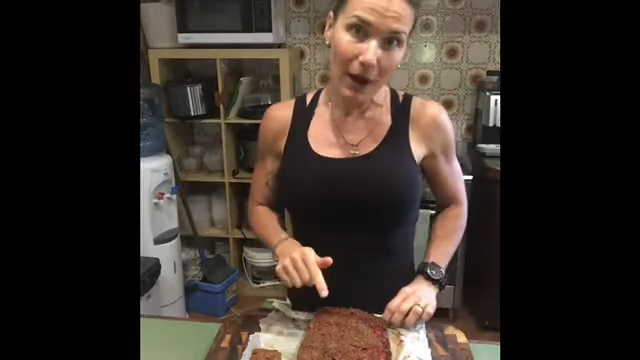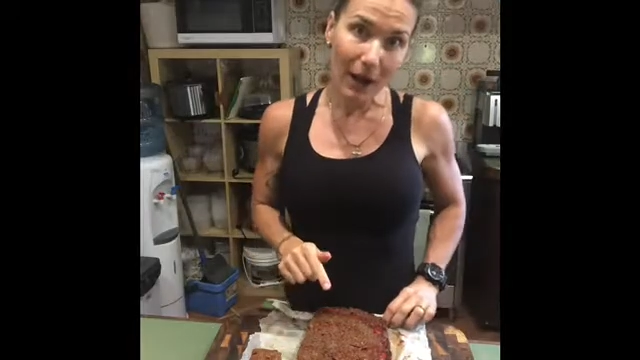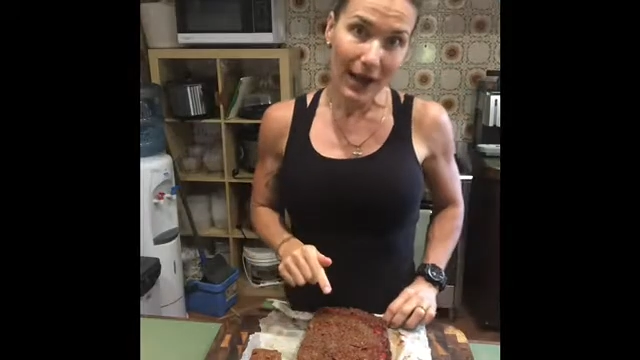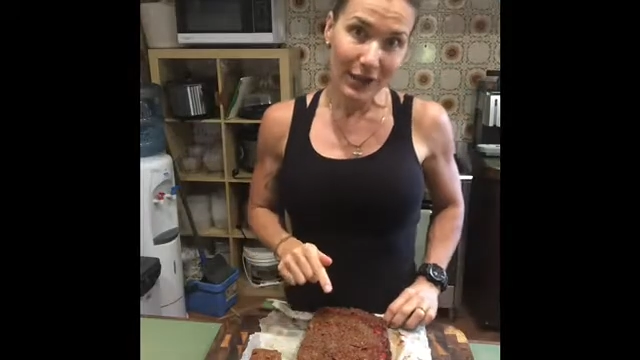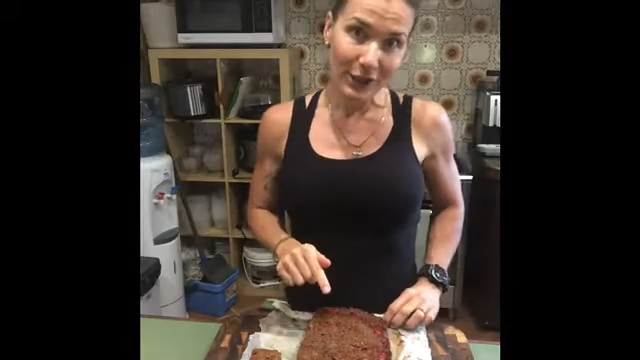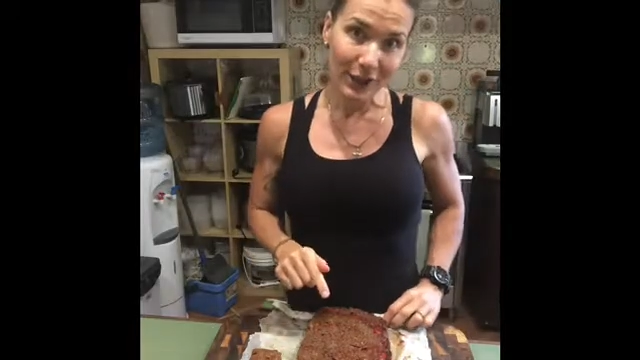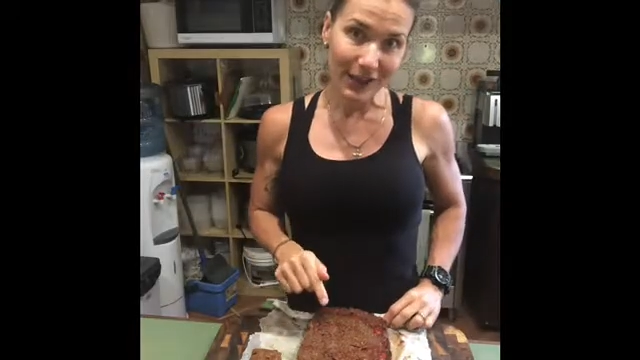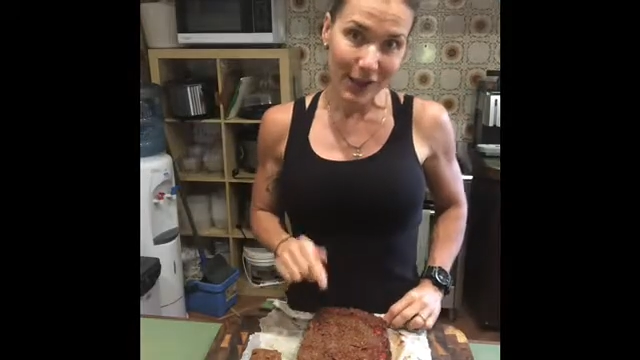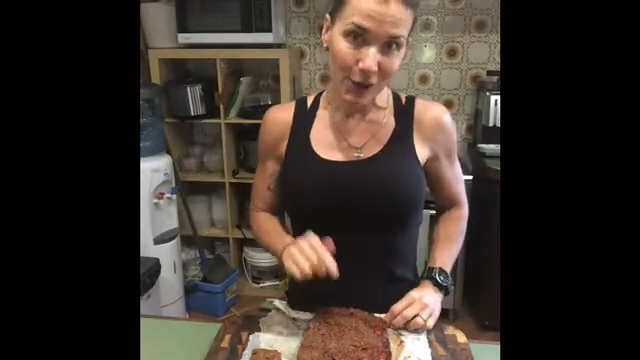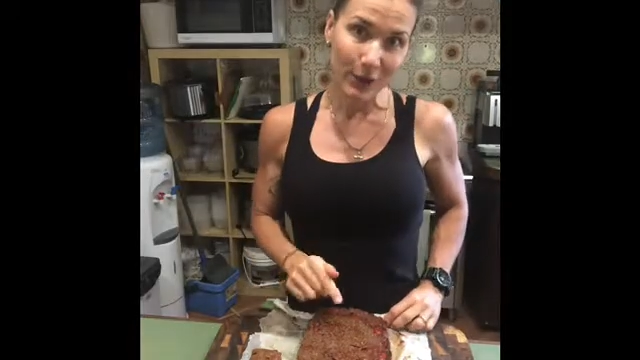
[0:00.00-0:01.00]
I
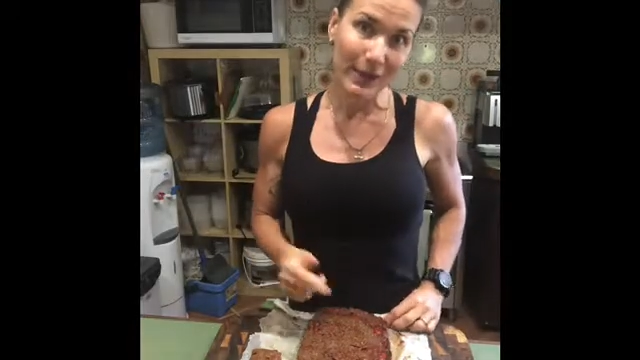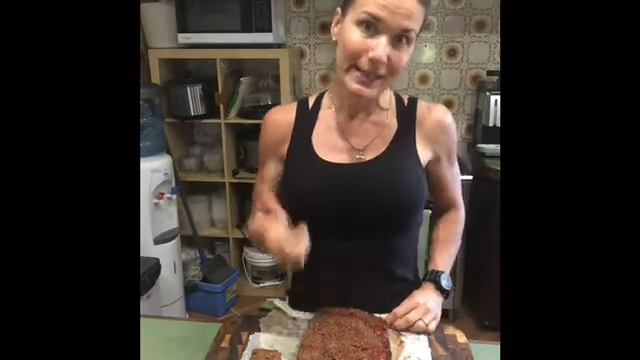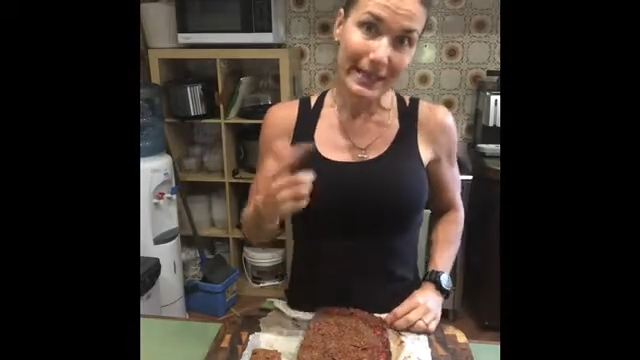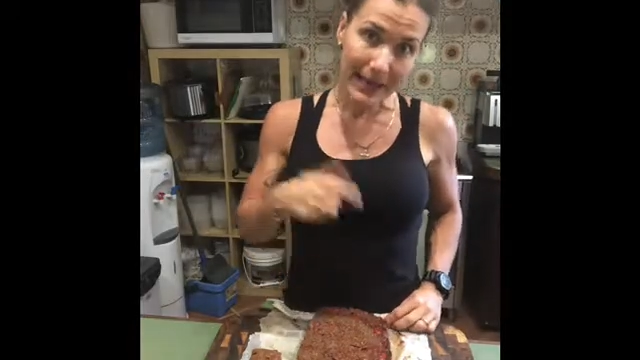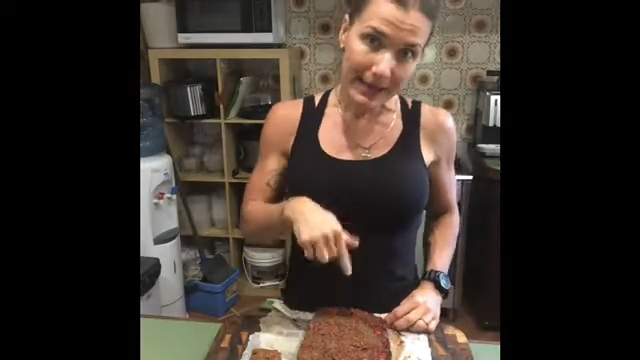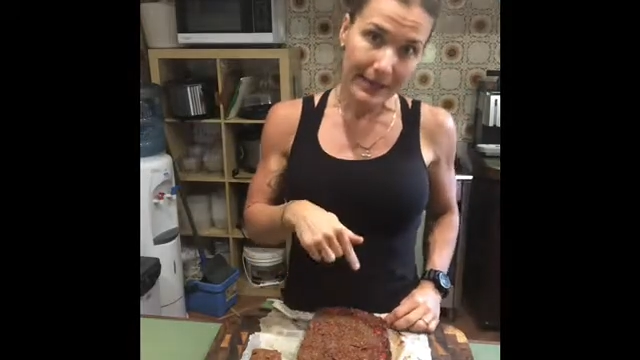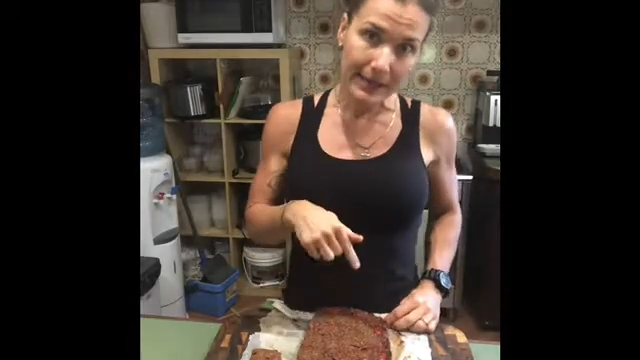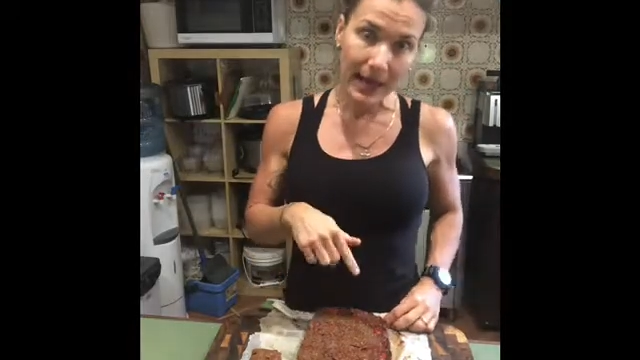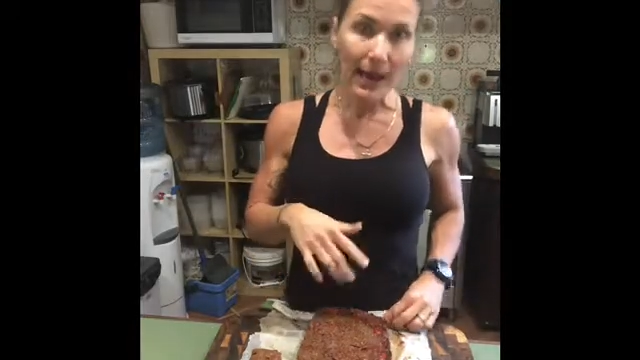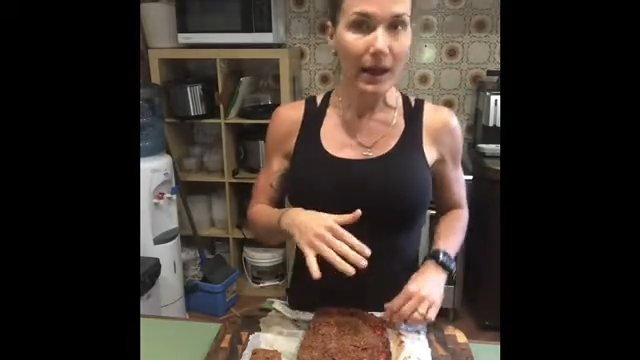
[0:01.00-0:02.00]
actually cooked this
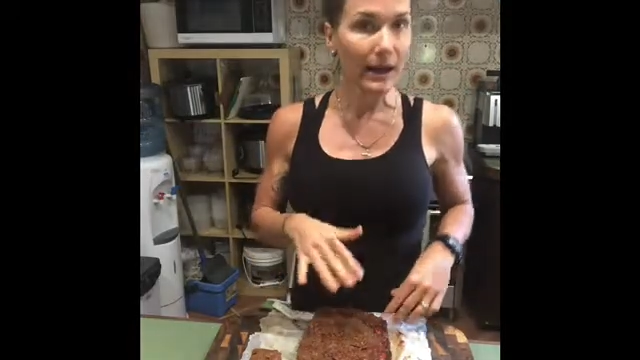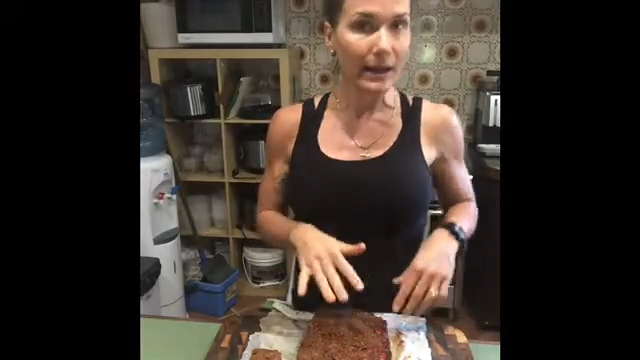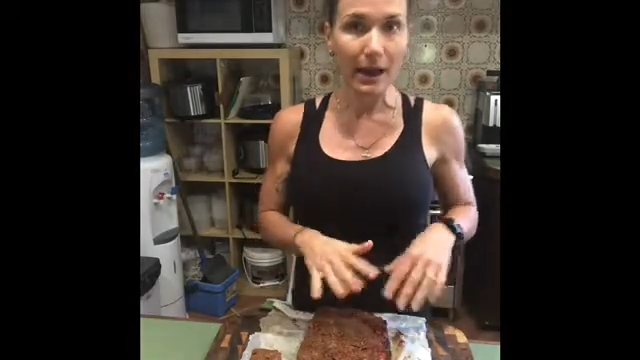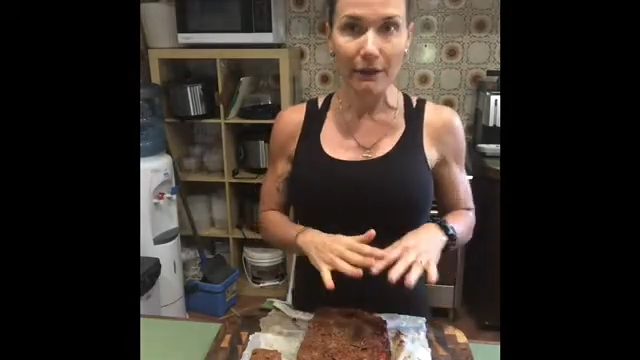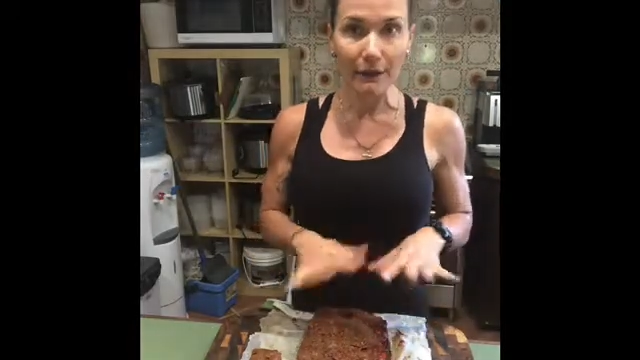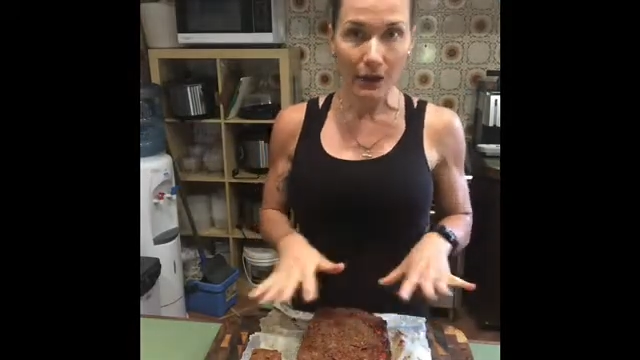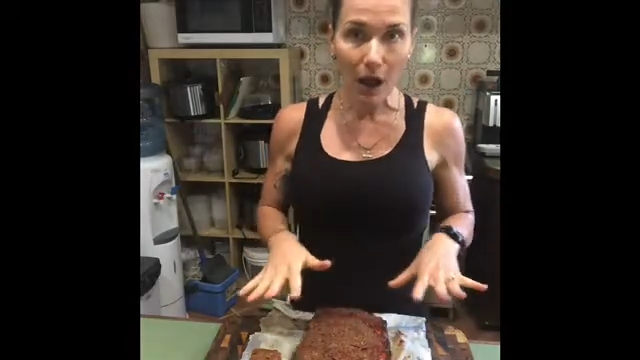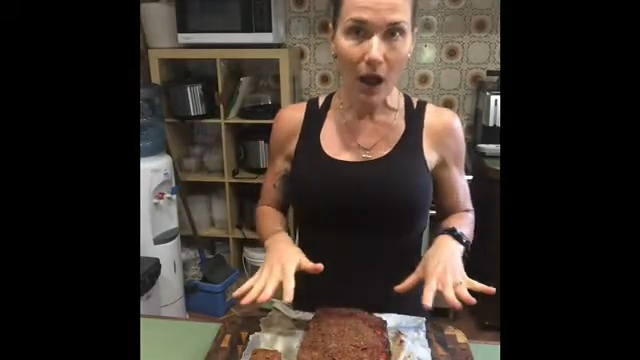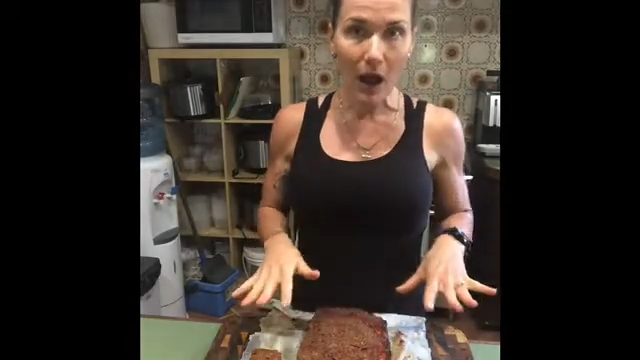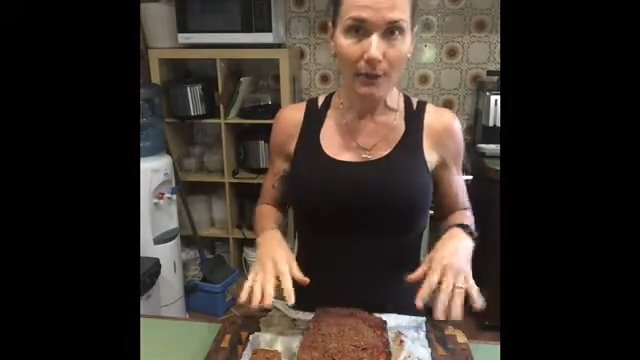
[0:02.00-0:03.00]
yesterday. I didn't have
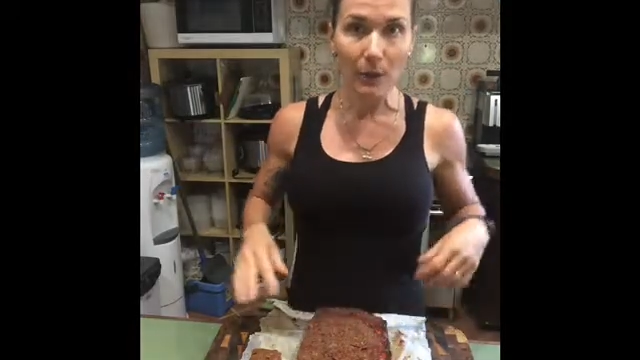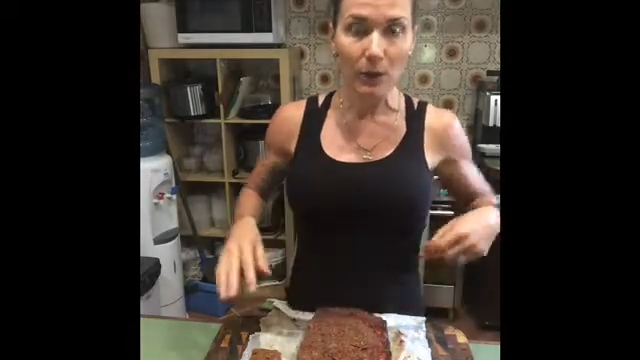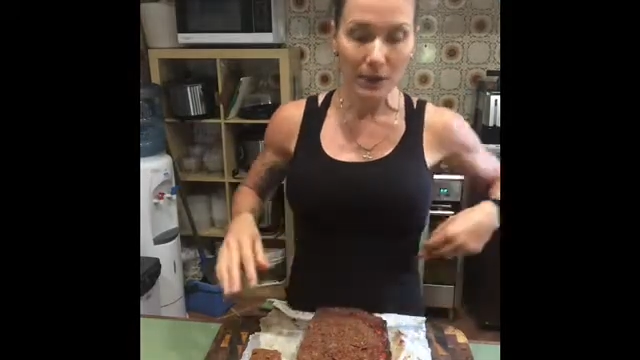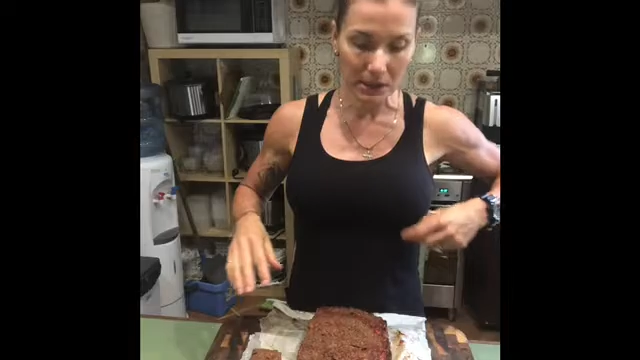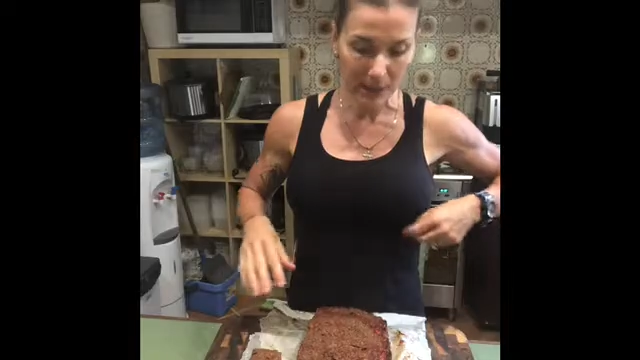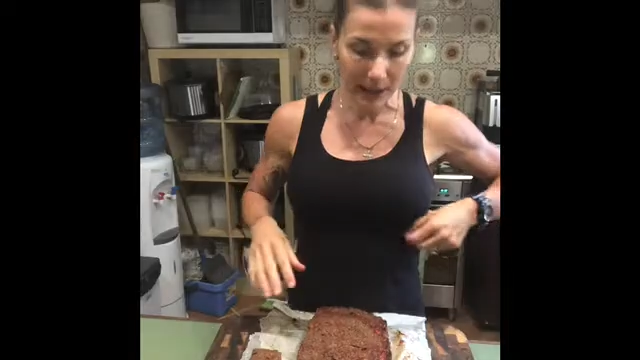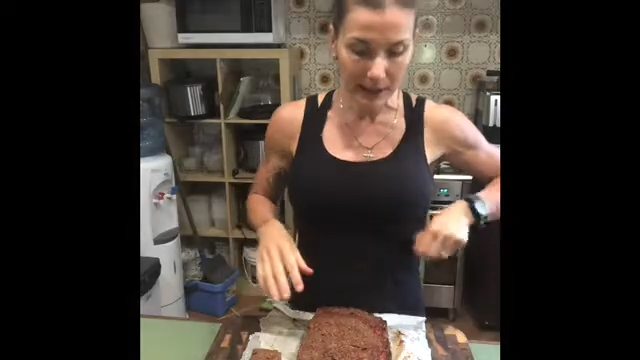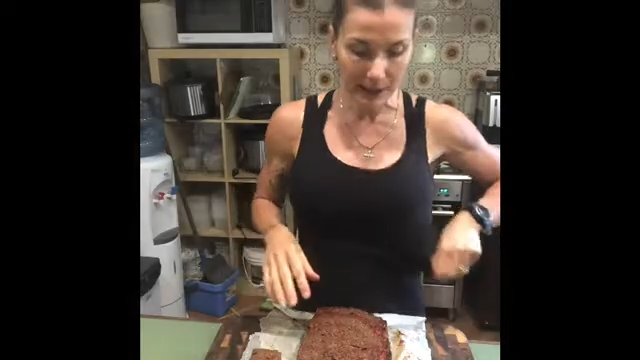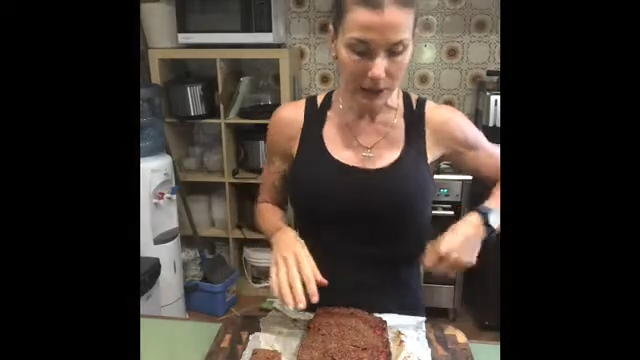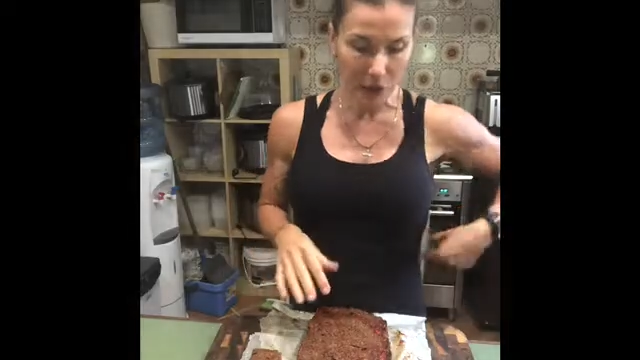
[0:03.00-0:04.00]
time or the
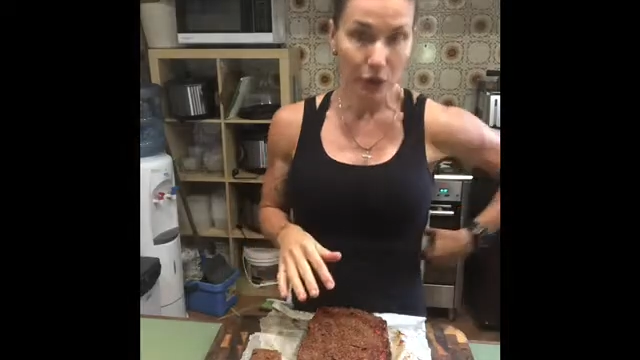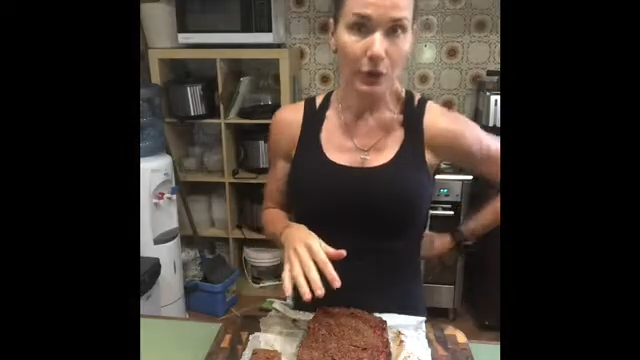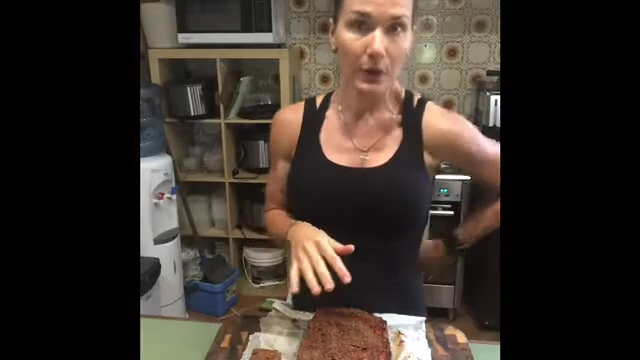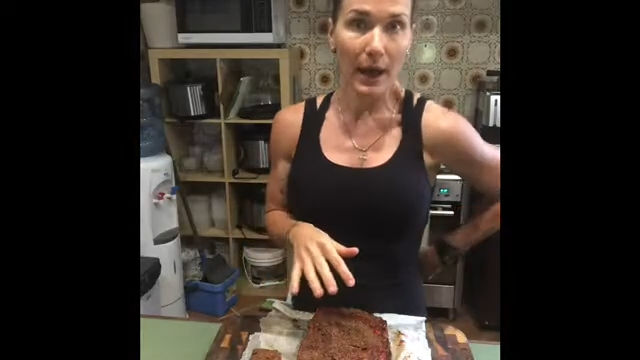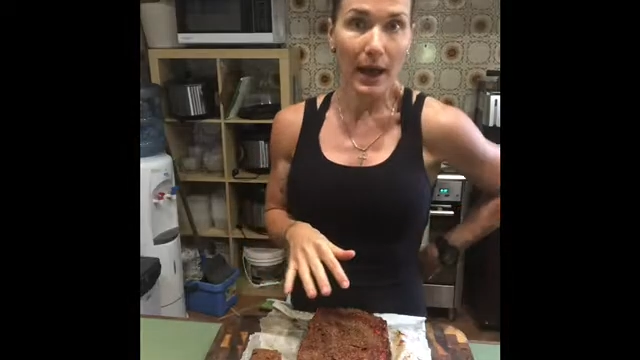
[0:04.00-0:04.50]
space to